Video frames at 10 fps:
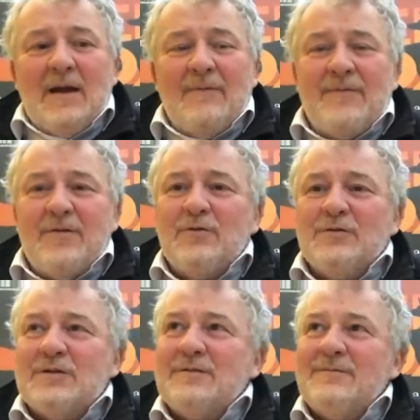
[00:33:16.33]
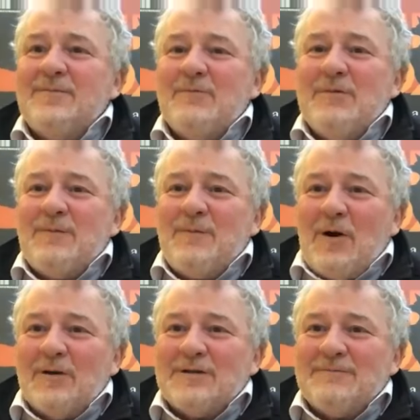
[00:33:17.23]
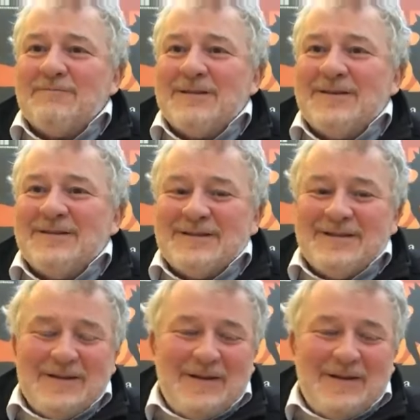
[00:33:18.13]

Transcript: And for us, with Fox, because